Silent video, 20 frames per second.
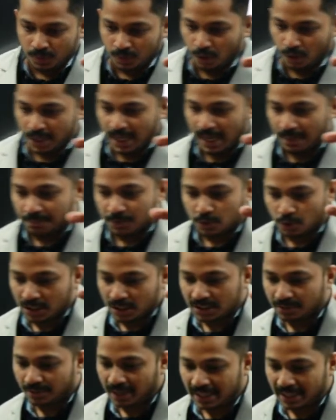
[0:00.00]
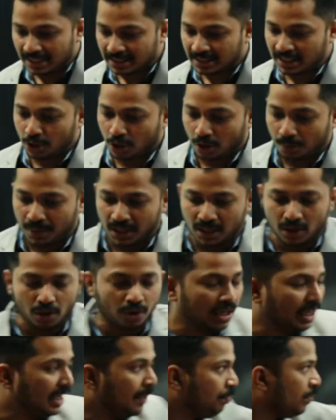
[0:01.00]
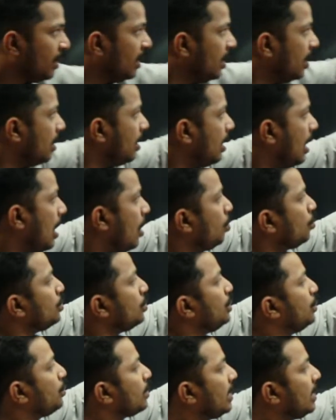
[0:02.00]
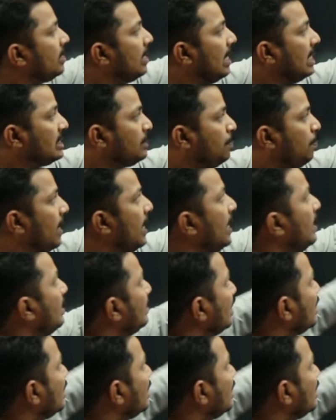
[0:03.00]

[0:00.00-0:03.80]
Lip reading: Okay, so it is a very easy topic. Only how you can explain